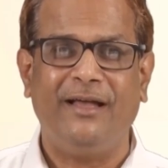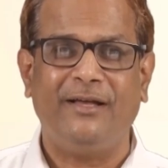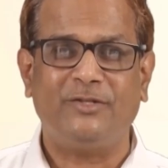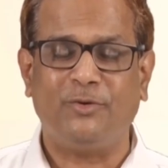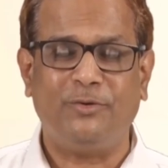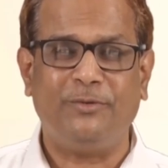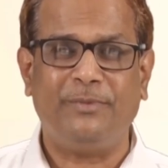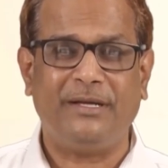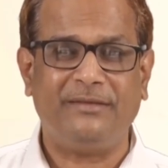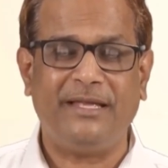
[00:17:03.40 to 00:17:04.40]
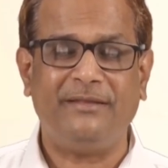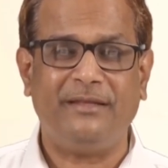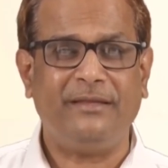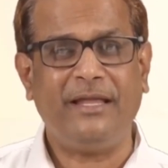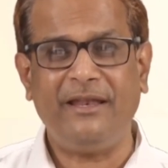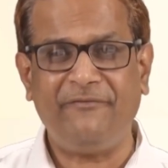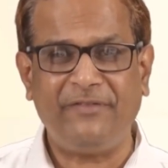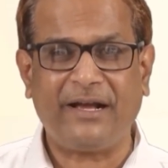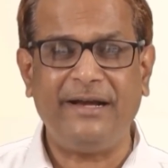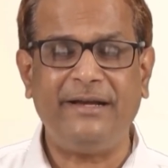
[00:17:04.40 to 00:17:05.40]
So then if
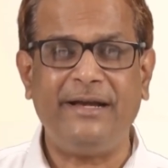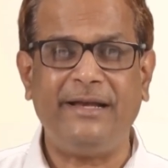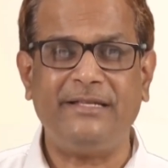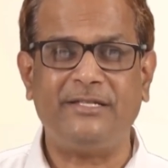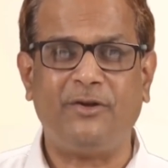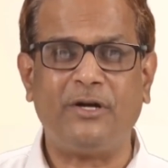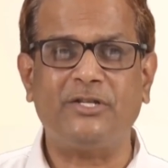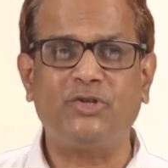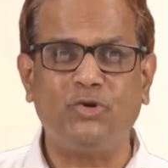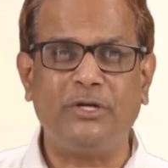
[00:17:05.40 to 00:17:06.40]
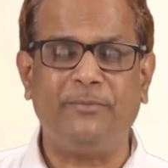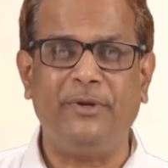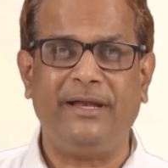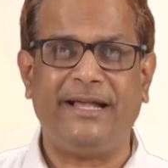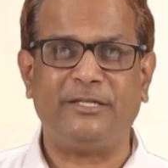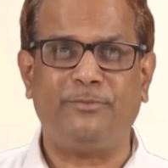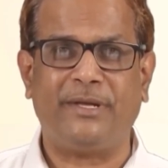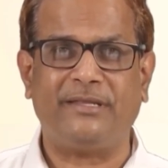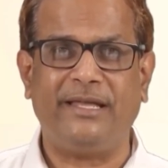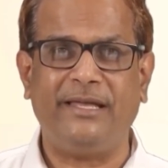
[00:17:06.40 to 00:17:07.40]
the content is not suitable as
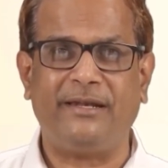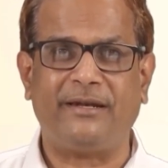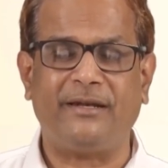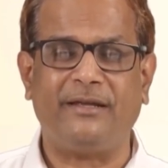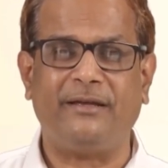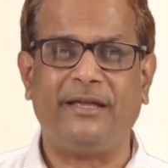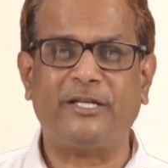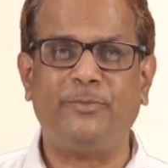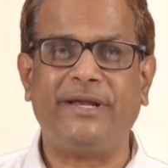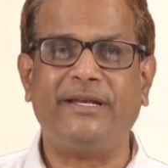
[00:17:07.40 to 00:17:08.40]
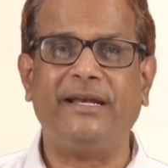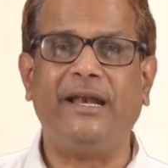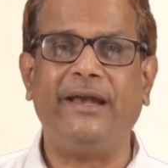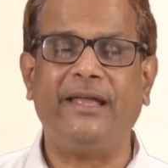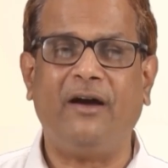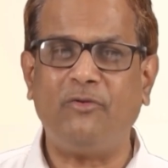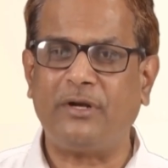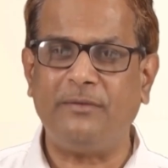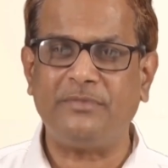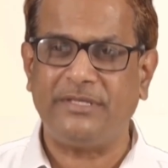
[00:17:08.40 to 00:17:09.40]
per their expected learning
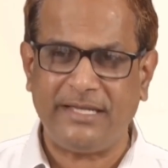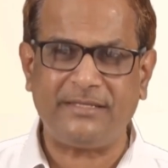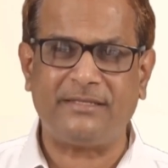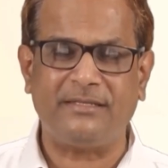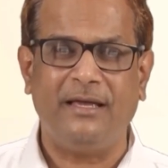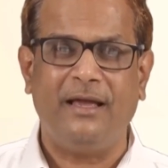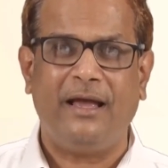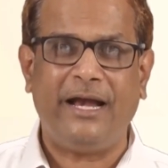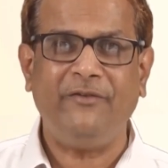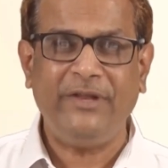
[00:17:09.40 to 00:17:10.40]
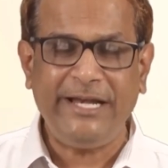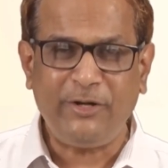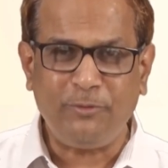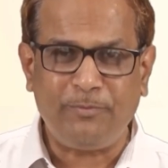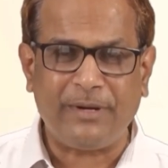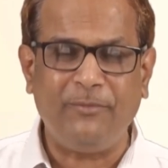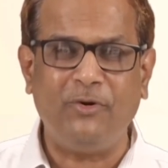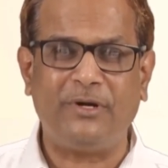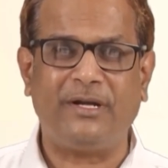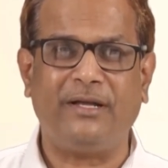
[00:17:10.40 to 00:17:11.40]
outcomes, yes, and we need to
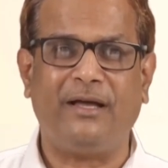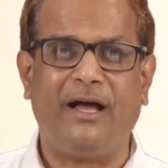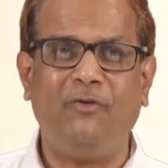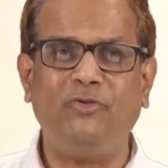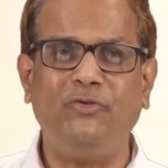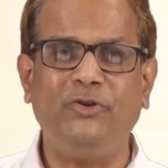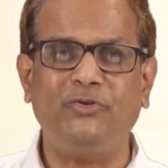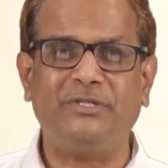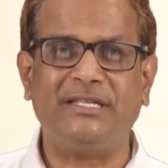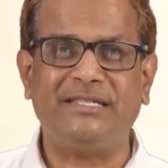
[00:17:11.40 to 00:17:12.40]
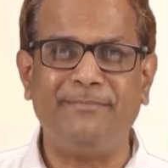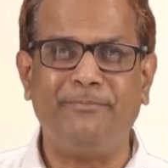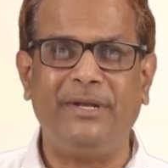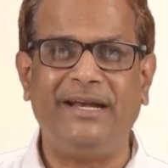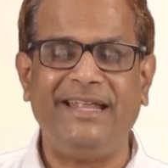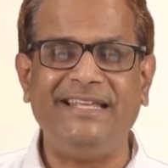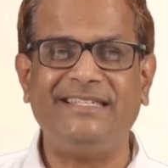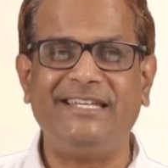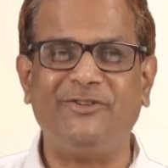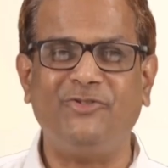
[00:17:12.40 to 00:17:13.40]
promote how to use the simple and
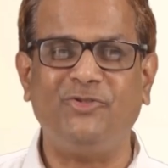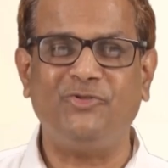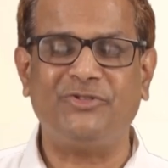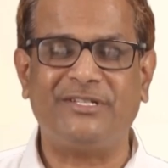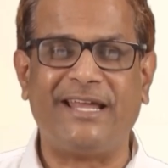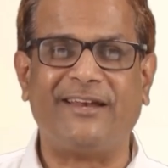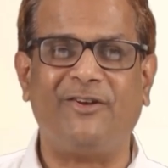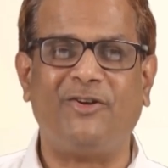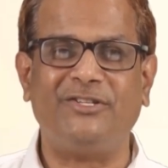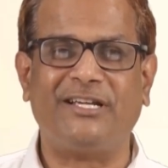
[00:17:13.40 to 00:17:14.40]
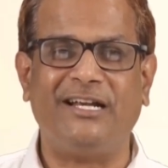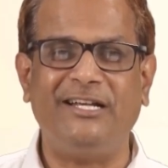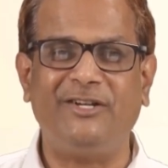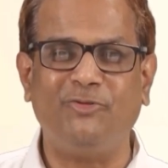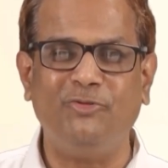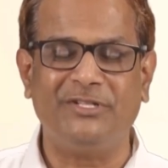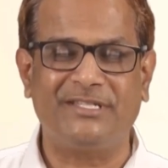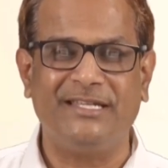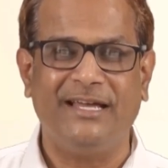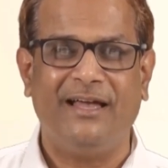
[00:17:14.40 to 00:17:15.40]
easy to use technological
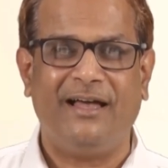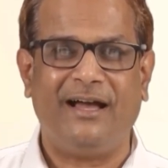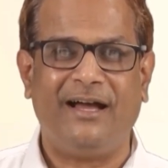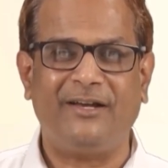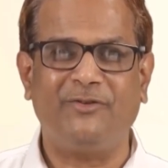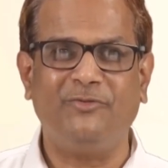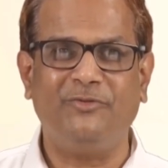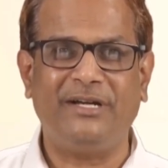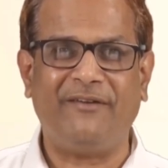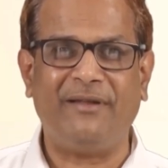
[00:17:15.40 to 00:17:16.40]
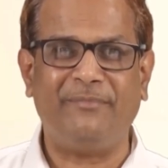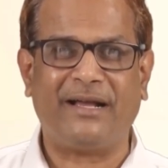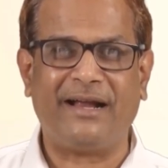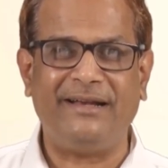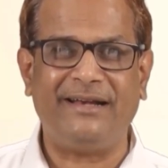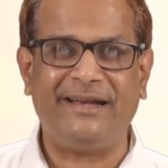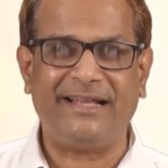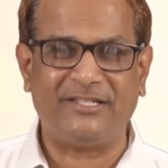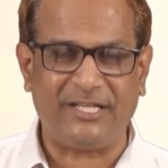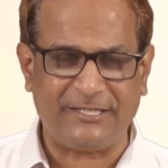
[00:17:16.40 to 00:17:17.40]
tools to develop the content
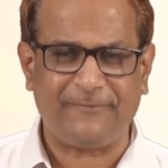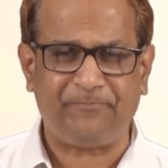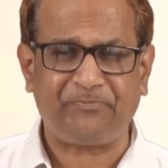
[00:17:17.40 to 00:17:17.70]
as such.